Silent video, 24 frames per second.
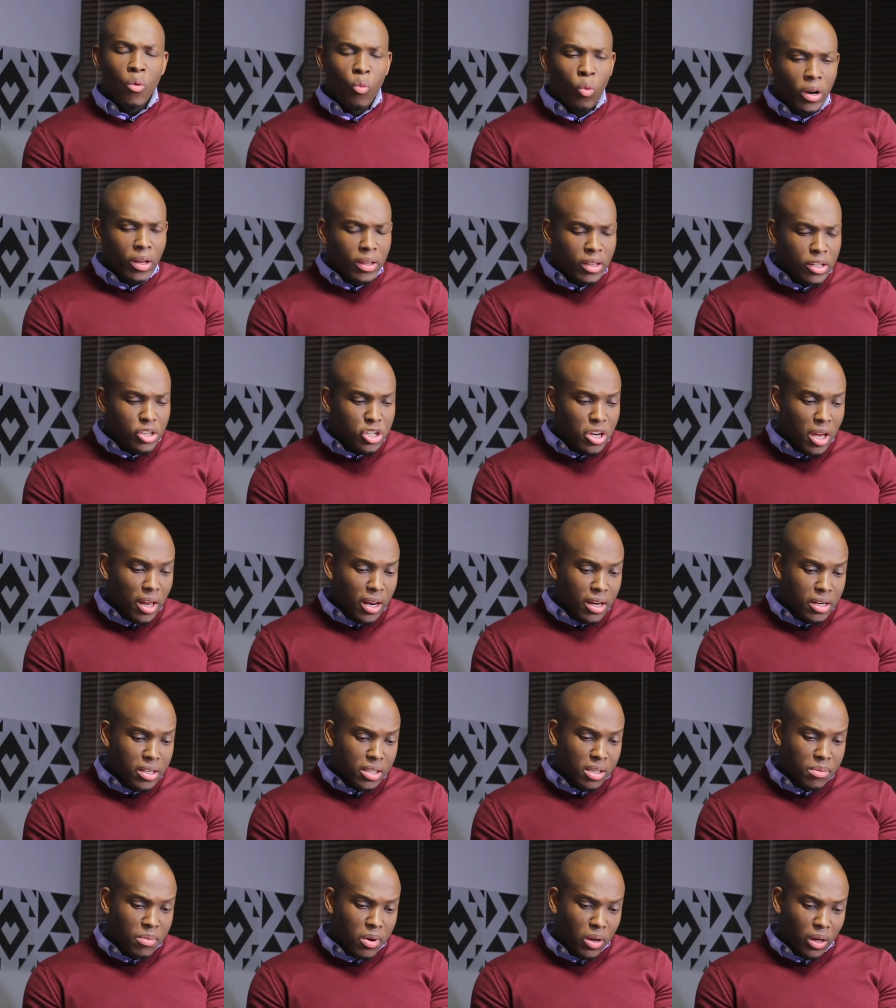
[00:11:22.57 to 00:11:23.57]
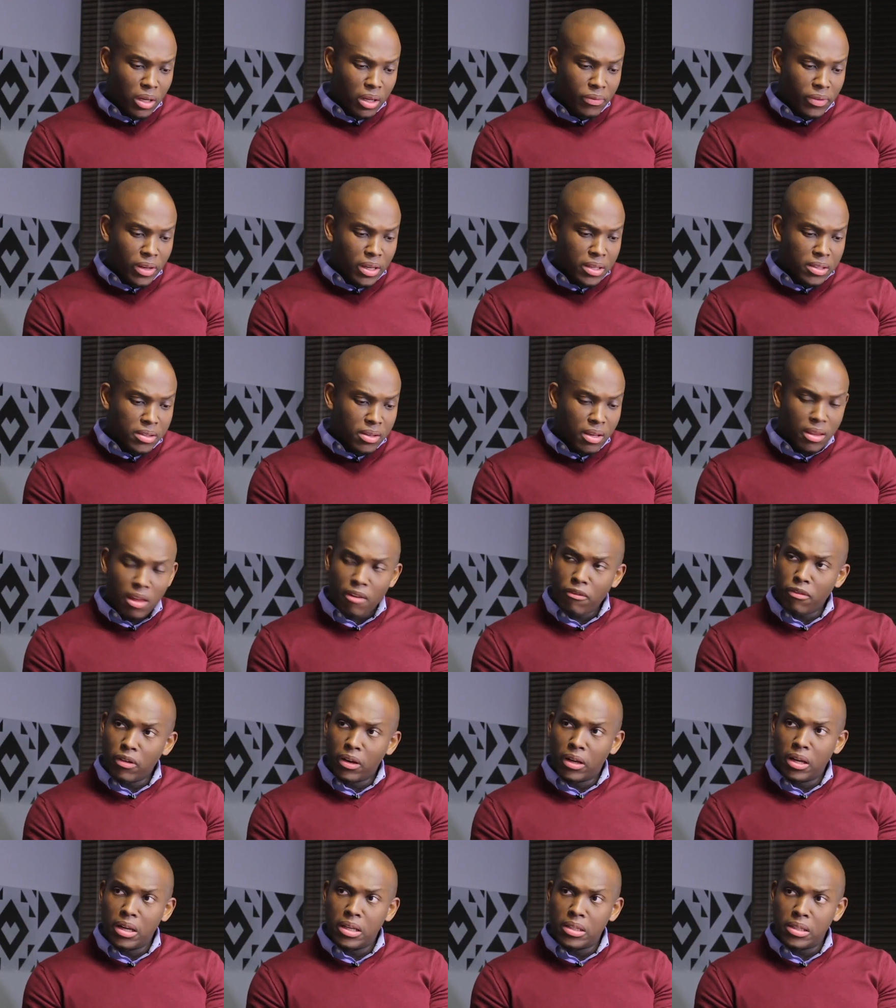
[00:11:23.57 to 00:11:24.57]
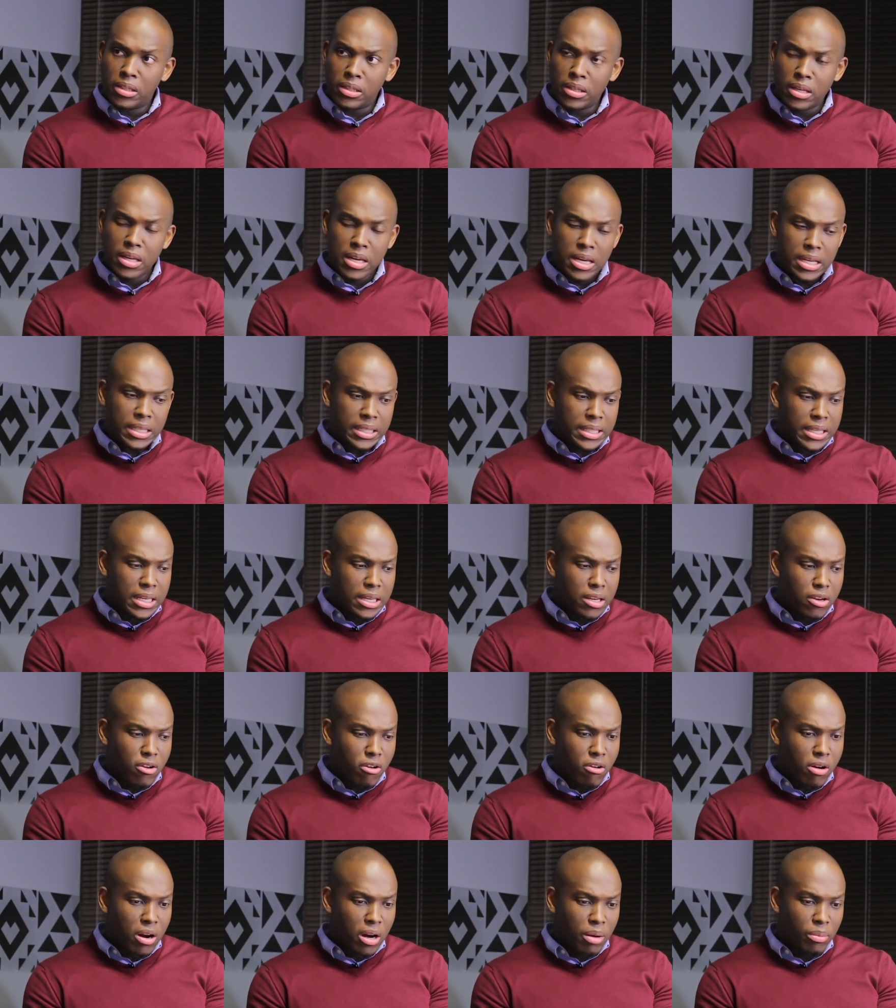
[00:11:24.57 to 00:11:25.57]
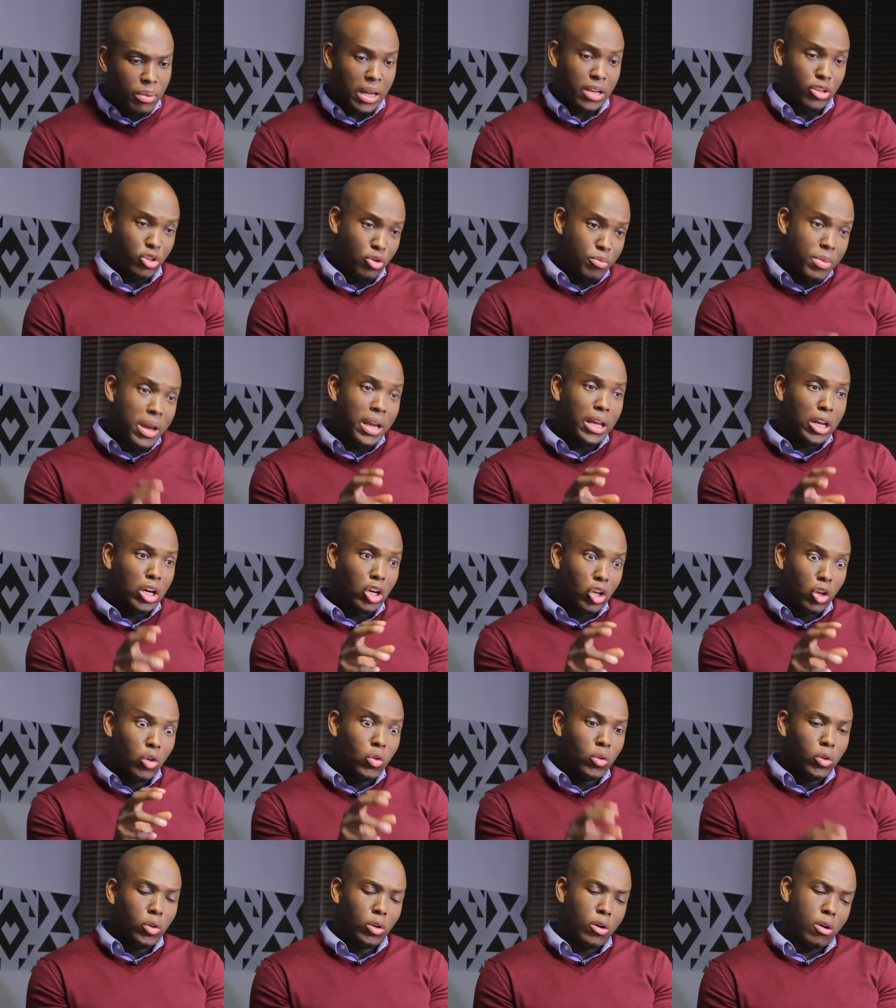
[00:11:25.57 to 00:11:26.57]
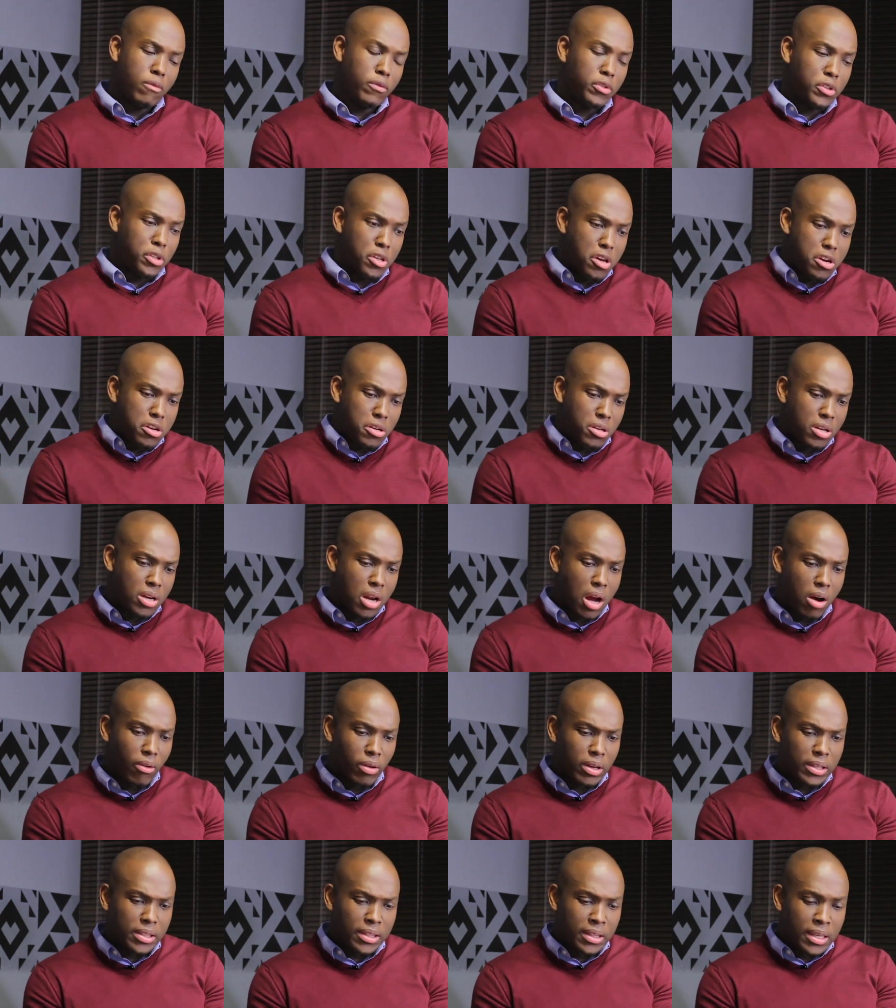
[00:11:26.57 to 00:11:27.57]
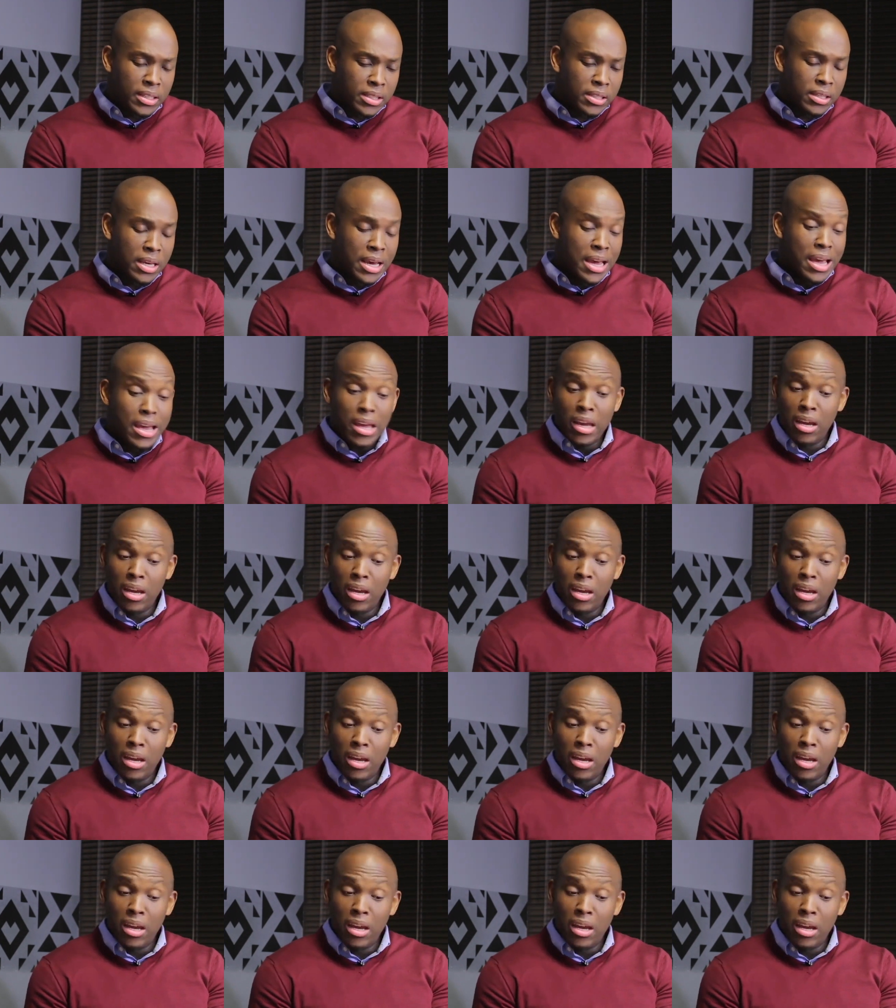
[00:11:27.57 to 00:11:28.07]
One of the challenges about living in South Africa is it's incredible, and to make it a local conversation now, is this,